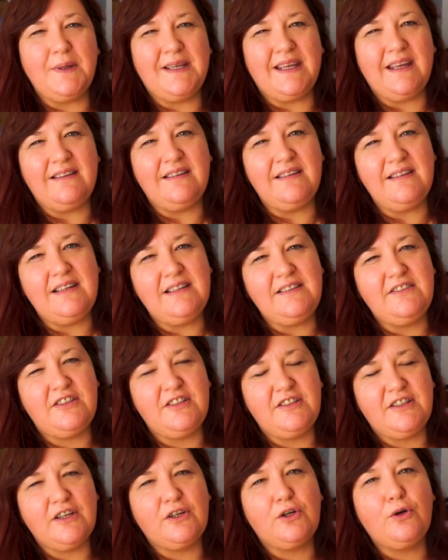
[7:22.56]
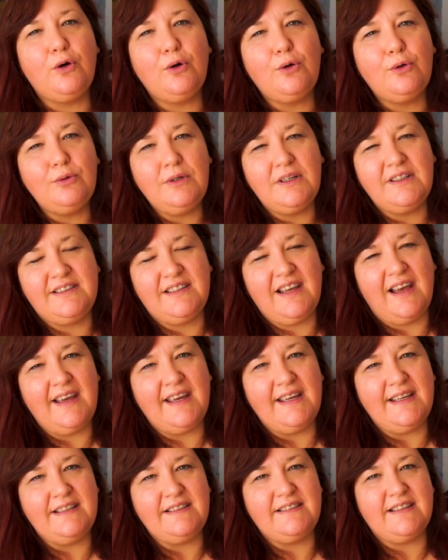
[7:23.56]
we're getting into the cooler
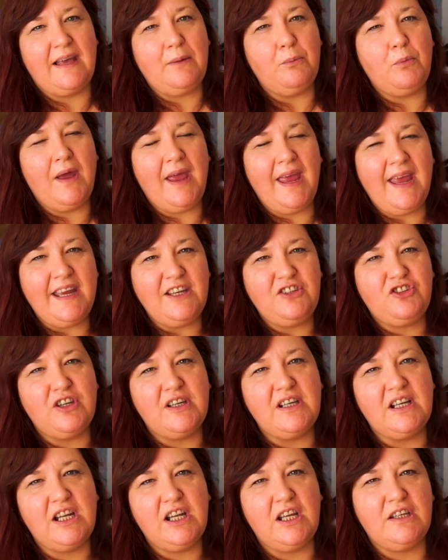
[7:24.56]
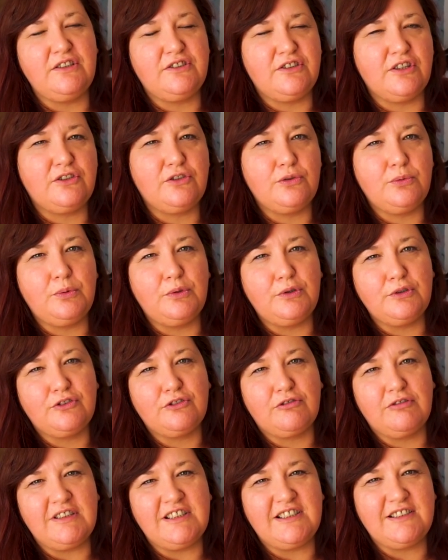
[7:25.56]
days and we're edging closer towards
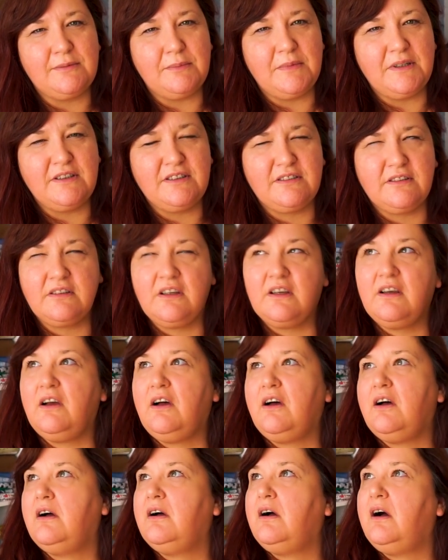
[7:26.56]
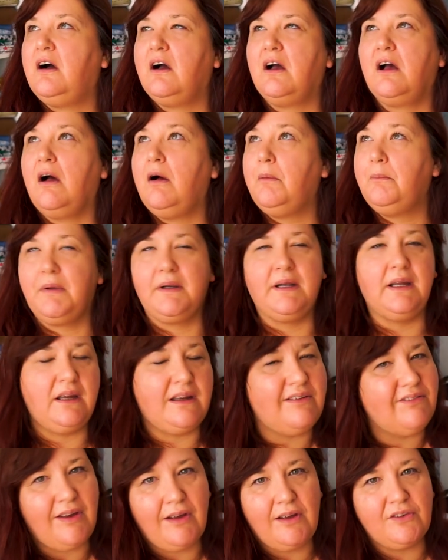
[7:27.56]
Christmas, I can't
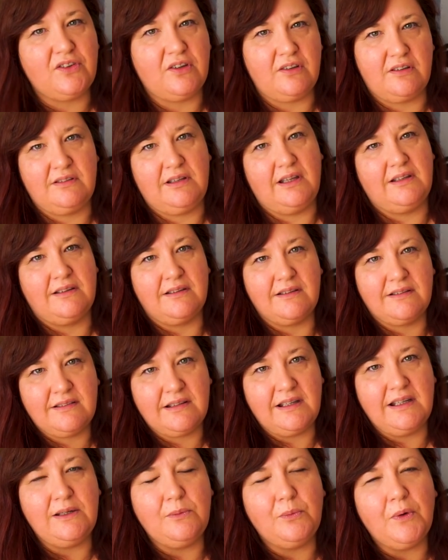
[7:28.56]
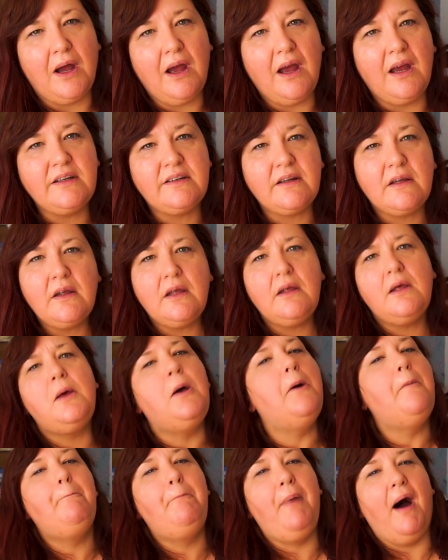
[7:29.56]
believe I've just said the C word,
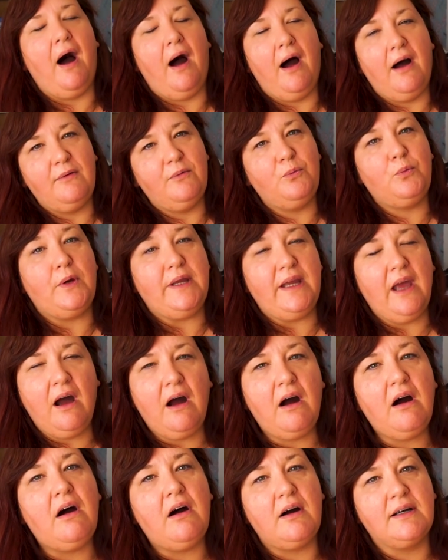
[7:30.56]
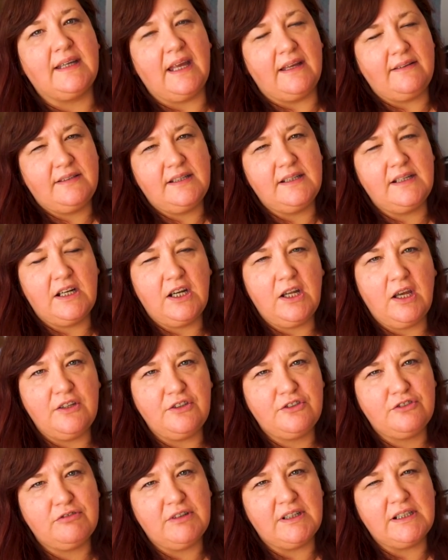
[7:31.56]
but we are getting
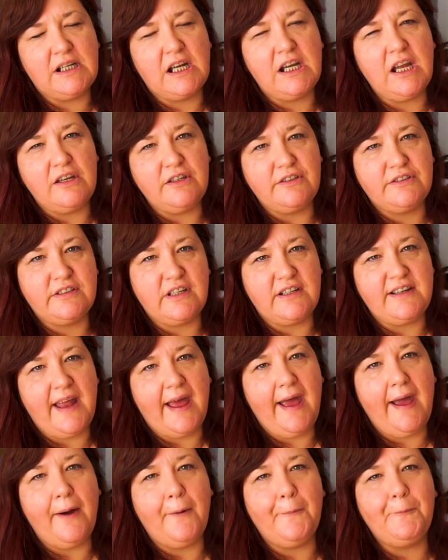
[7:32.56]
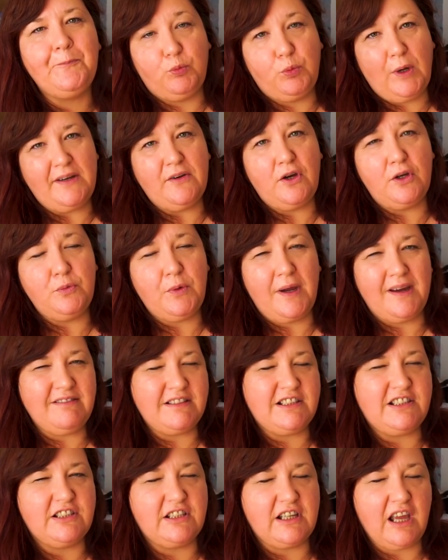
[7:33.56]
closer and closer now. When I wear a
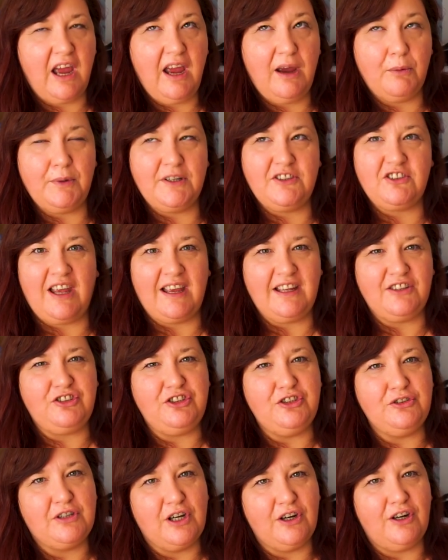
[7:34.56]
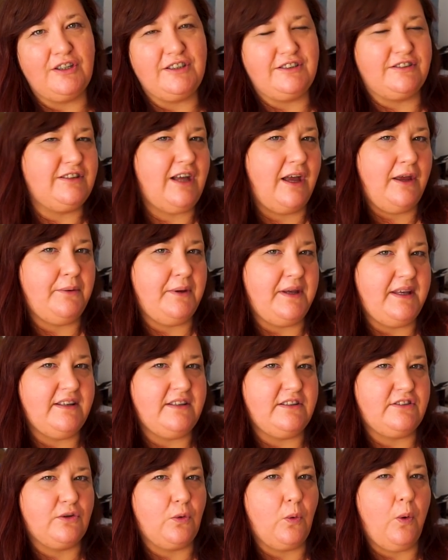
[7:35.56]
skirt, which as you guys know
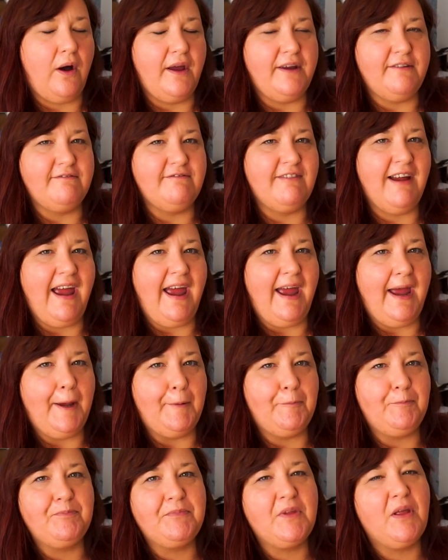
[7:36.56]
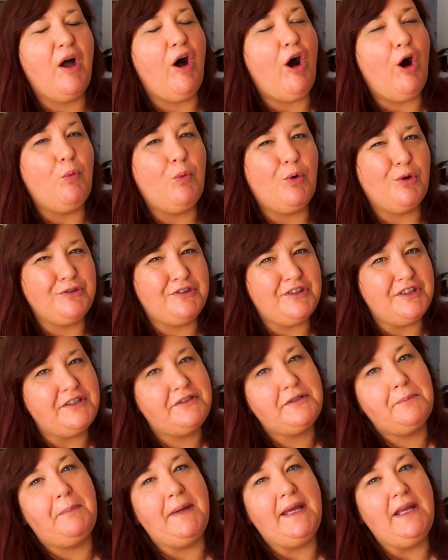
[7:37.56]
is quite rare, I want it
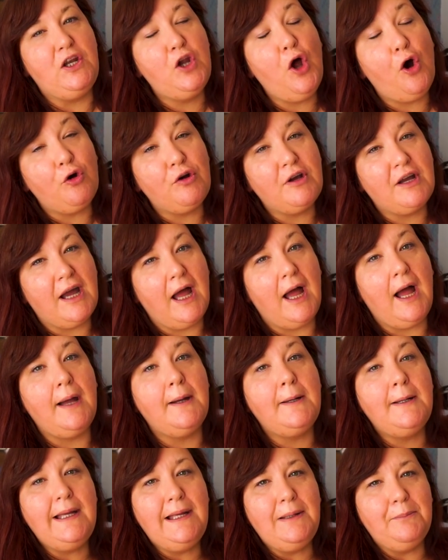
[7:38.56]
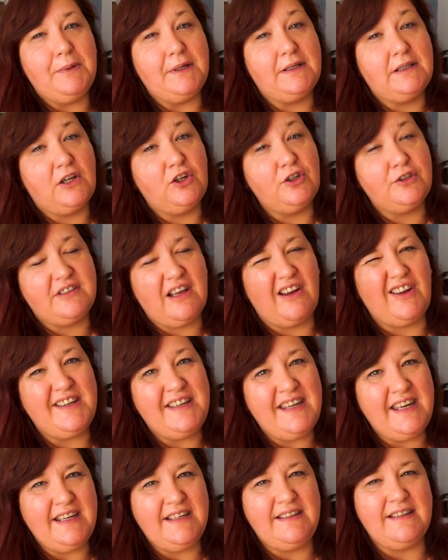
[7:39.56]
to be longer because I
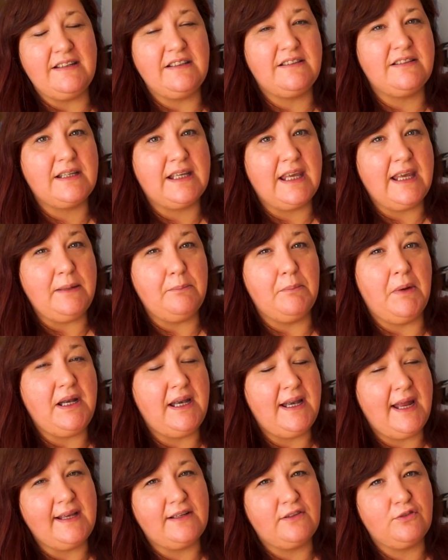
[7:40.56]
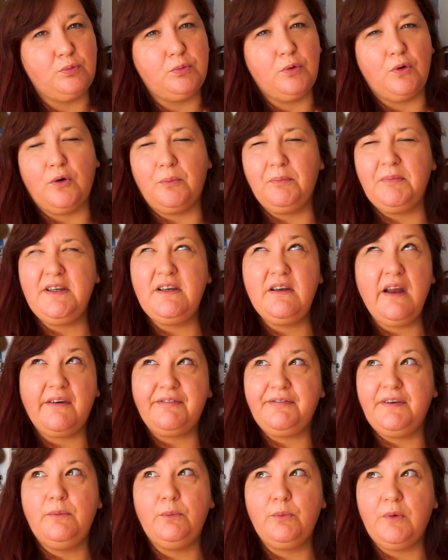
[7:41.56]
need it to keep my legs warm.
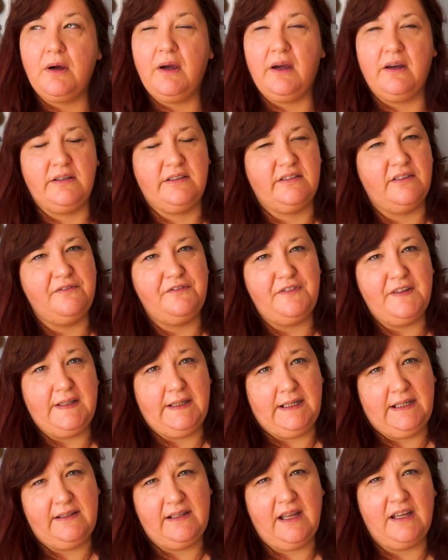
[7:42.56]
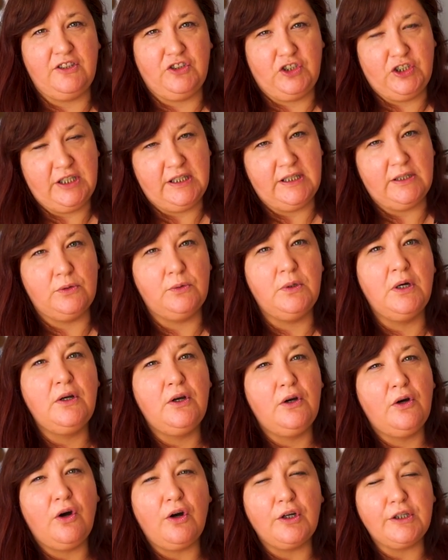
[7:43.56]
Nothing worse than feeling that chill
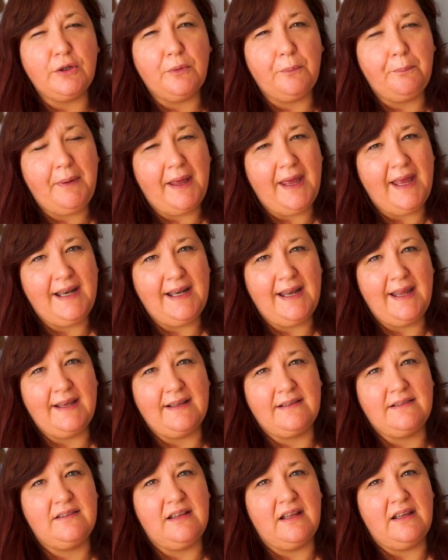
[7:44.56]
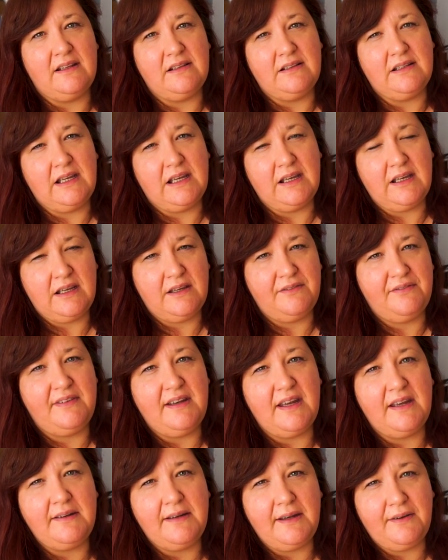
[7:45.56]
on your bare legs in the
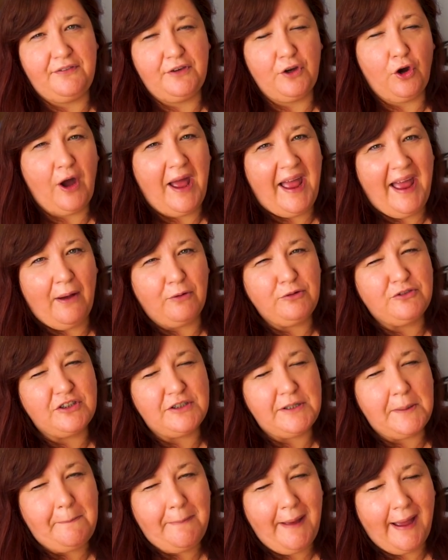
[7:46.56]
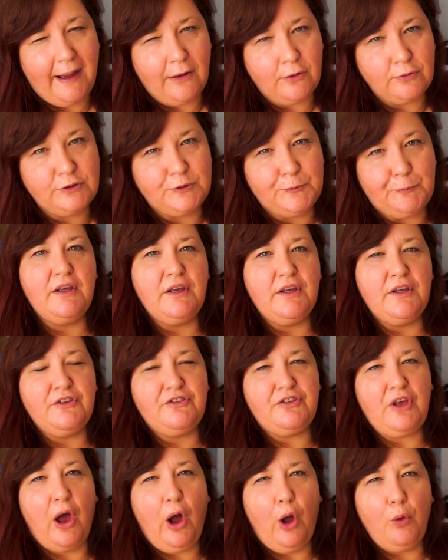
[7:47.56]
evening if you're out and about.
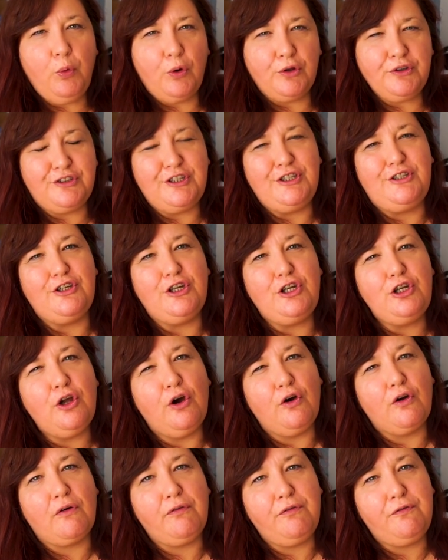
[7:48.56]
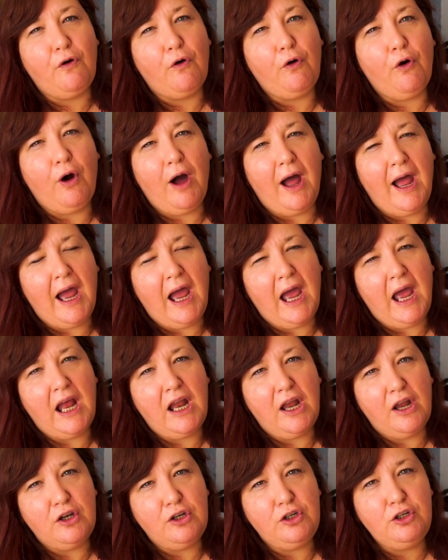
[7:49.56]
So I wanted to look for a
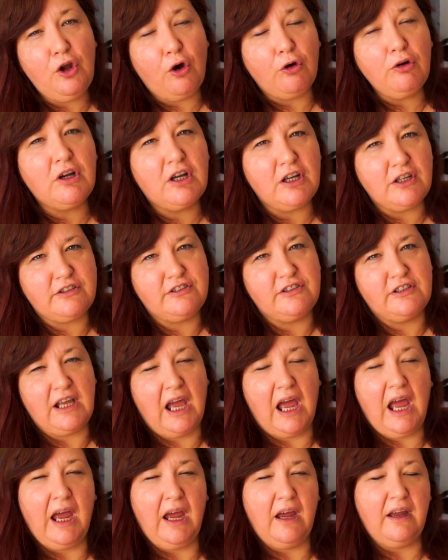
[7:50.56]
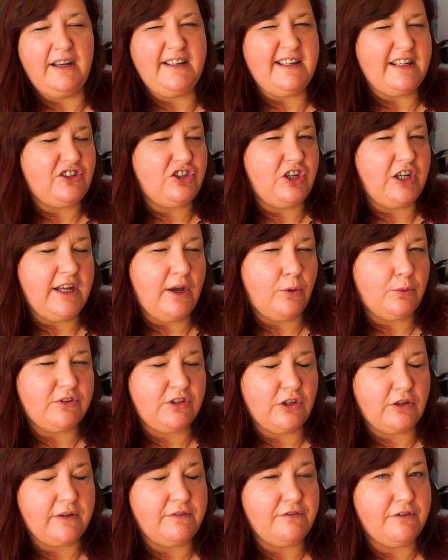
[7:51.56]
longer skirt. Initially I was
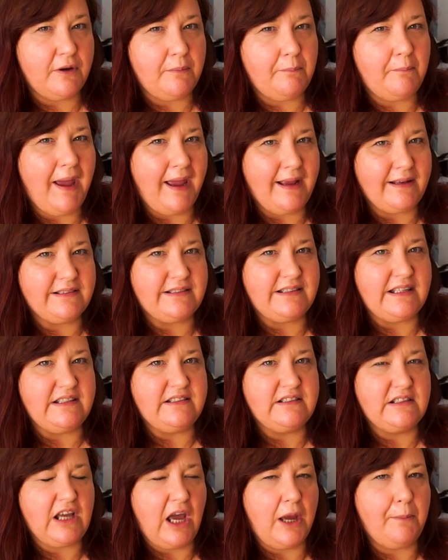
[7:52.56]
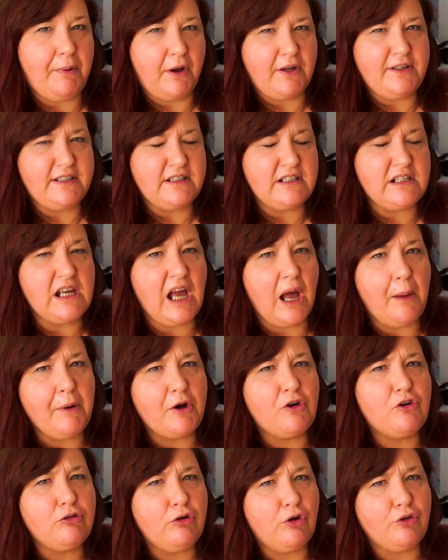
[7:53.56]
looking for a maxi skirt, but I didn't come
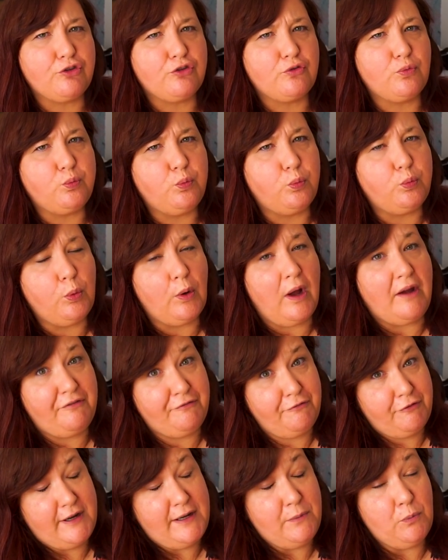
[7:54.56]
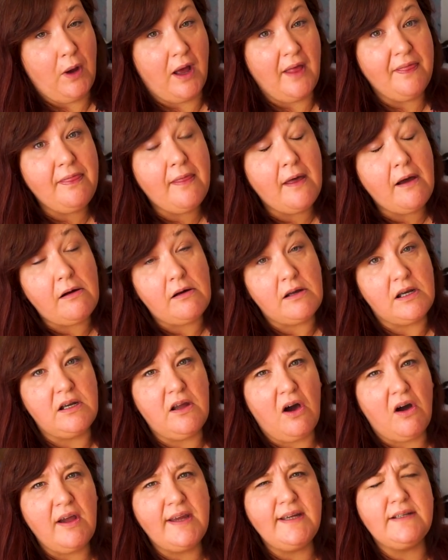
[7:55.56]
across a free one that I
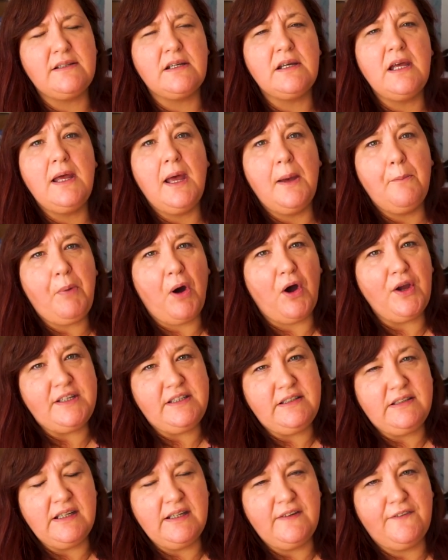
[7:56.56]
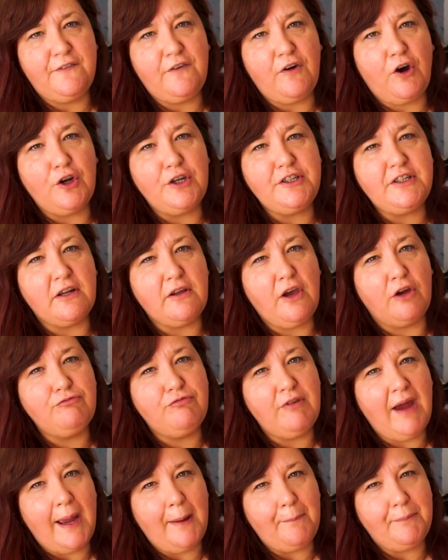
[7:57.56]
liked, but I did find a
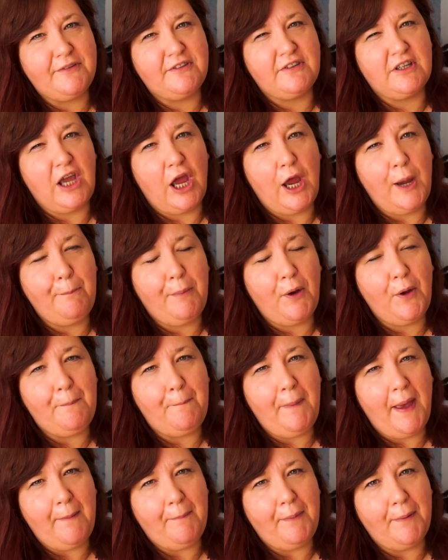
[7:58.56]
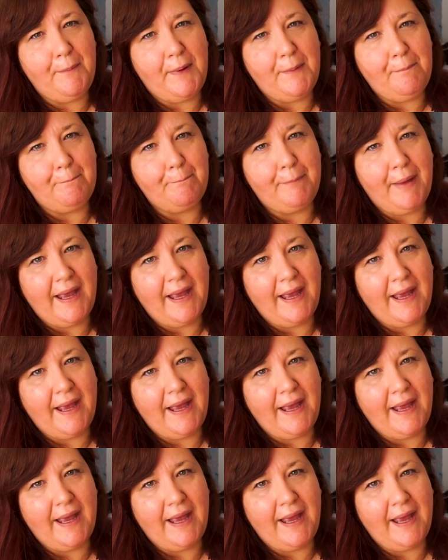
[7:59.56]
wrap skirt by Peppermint